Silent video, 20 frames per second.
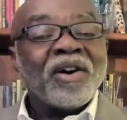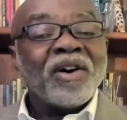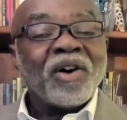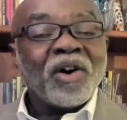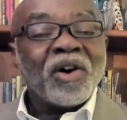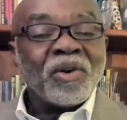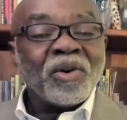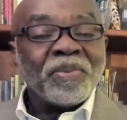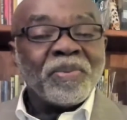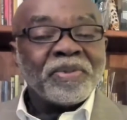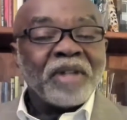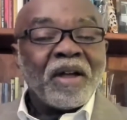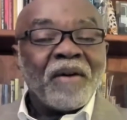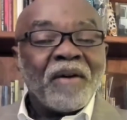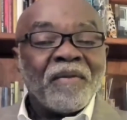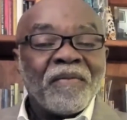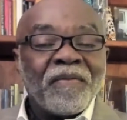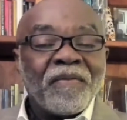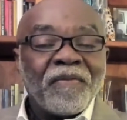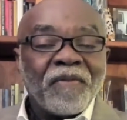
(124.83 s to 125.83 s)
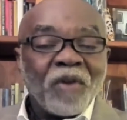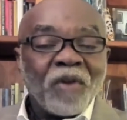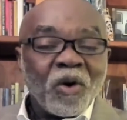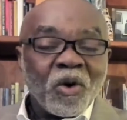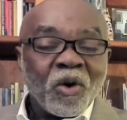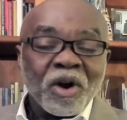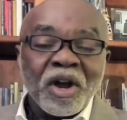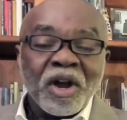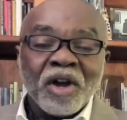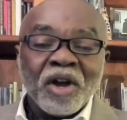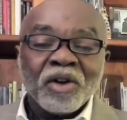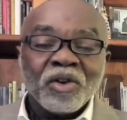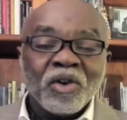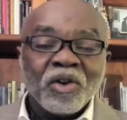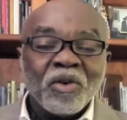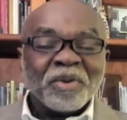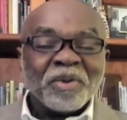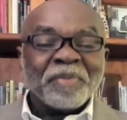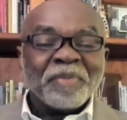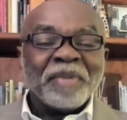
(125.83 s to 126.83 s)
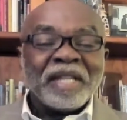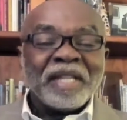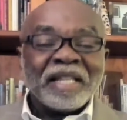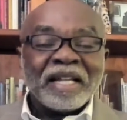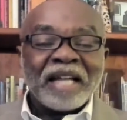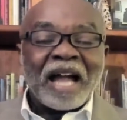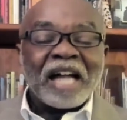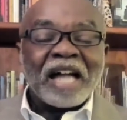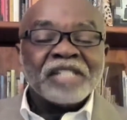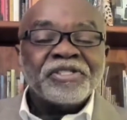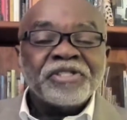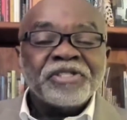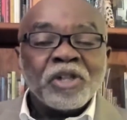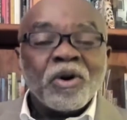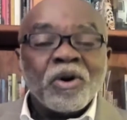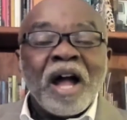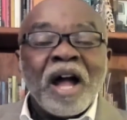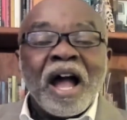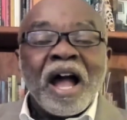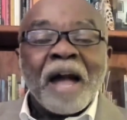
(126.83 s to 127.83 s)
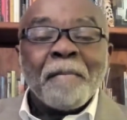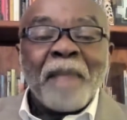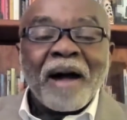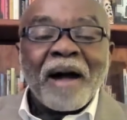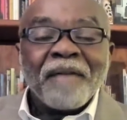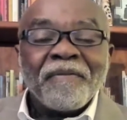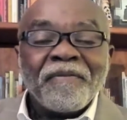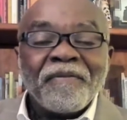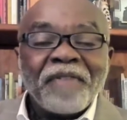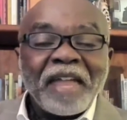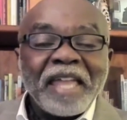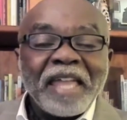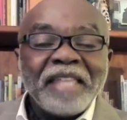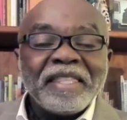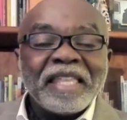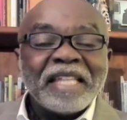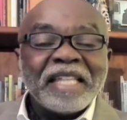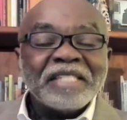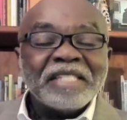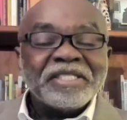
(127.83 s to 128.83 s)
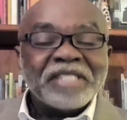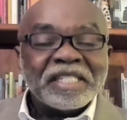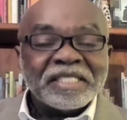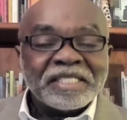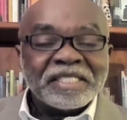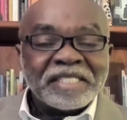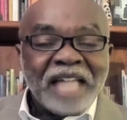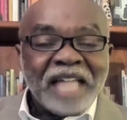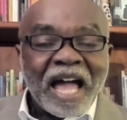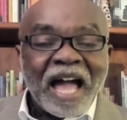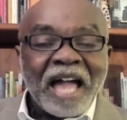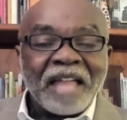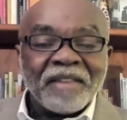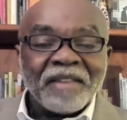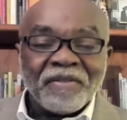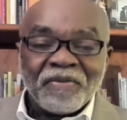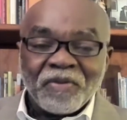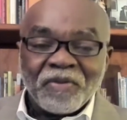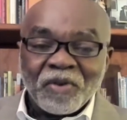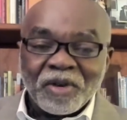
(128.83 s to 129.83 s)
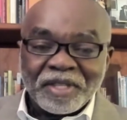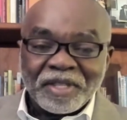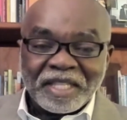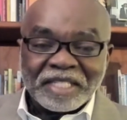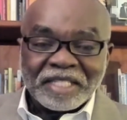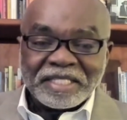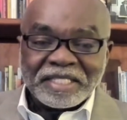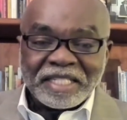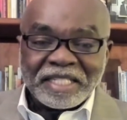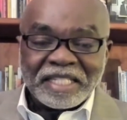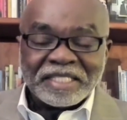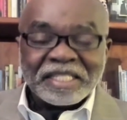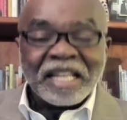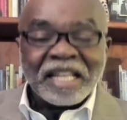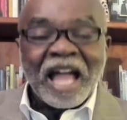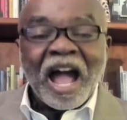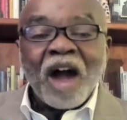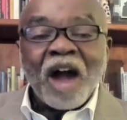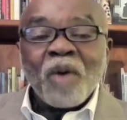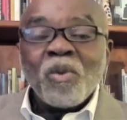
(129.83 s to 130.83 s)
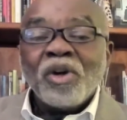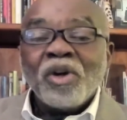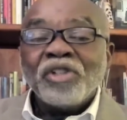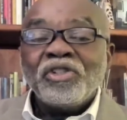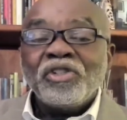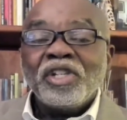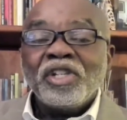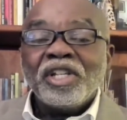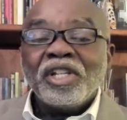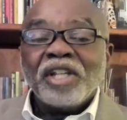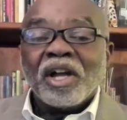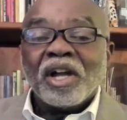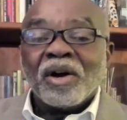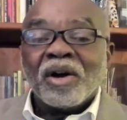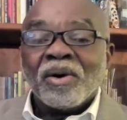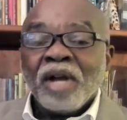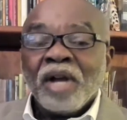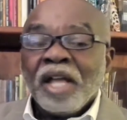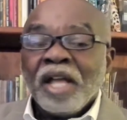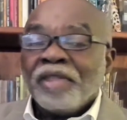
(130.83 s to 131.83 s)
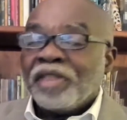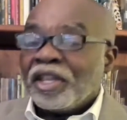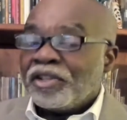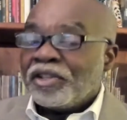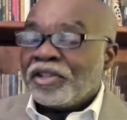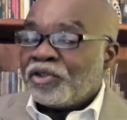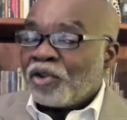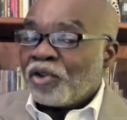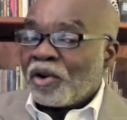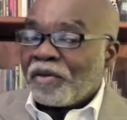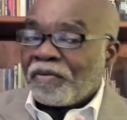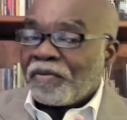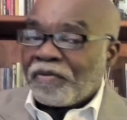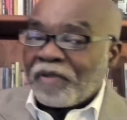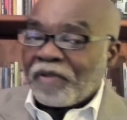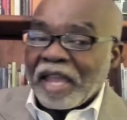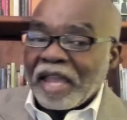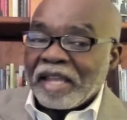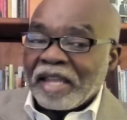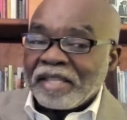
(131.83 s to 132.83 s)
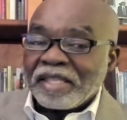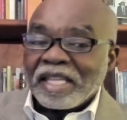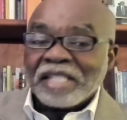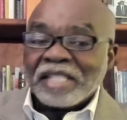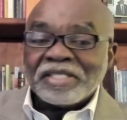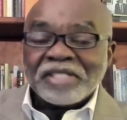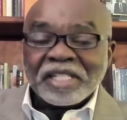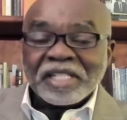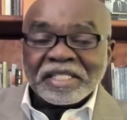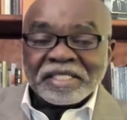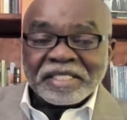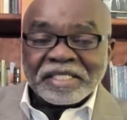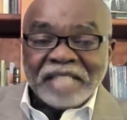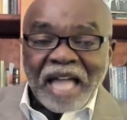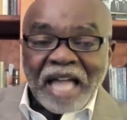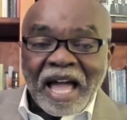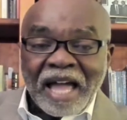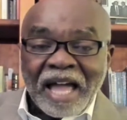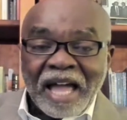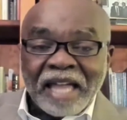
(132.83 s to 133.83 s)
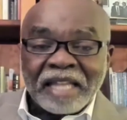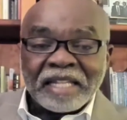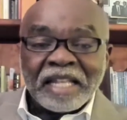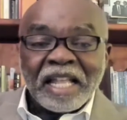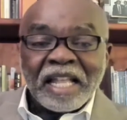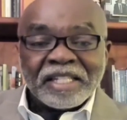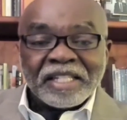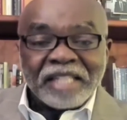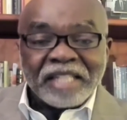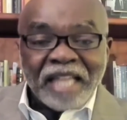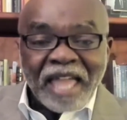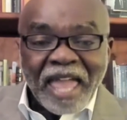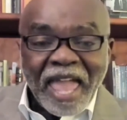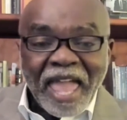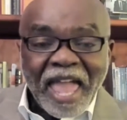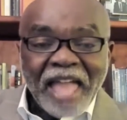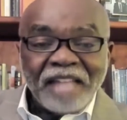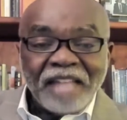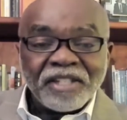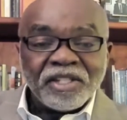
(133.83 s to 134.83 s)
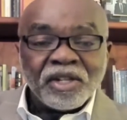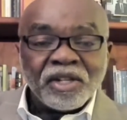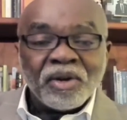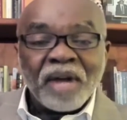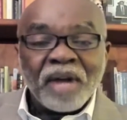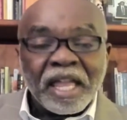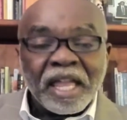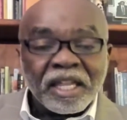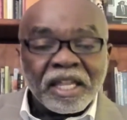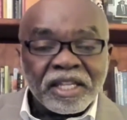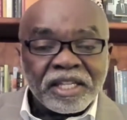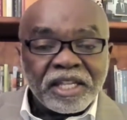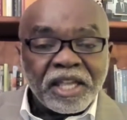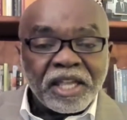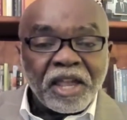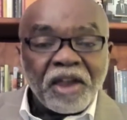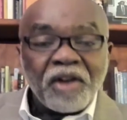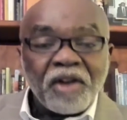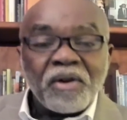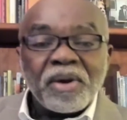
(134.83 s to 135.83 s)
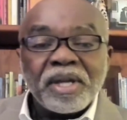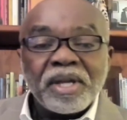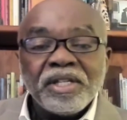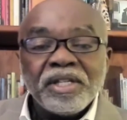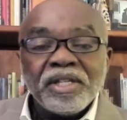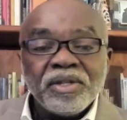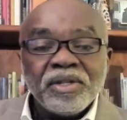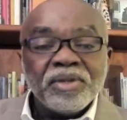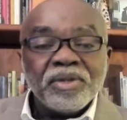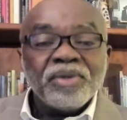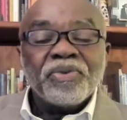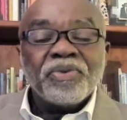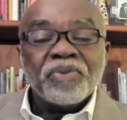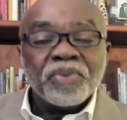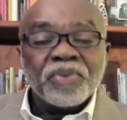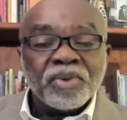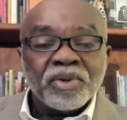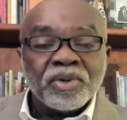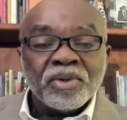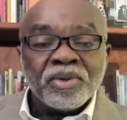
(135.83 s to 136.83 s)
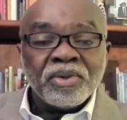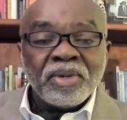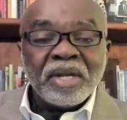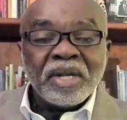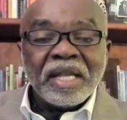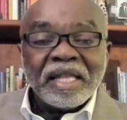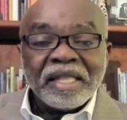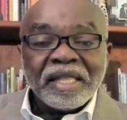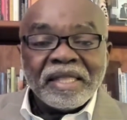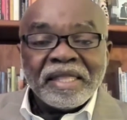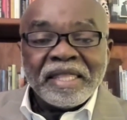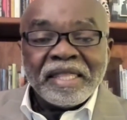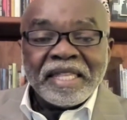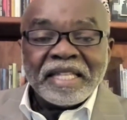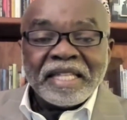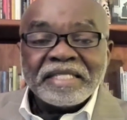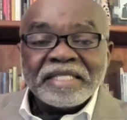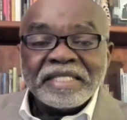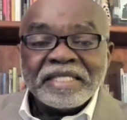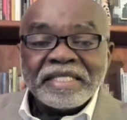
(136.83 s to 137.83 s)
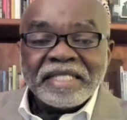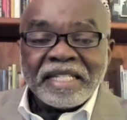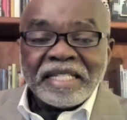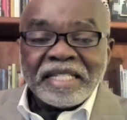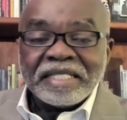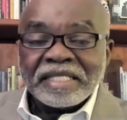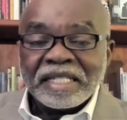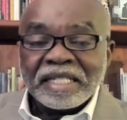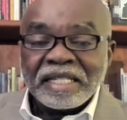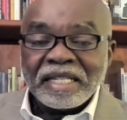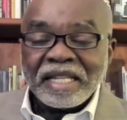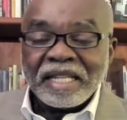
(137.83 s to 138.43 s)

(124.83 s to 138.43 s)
hoped for. Glory be to God. So my faith is designed for this season. I want you to know that your faith is designed to handle and carry you through this season.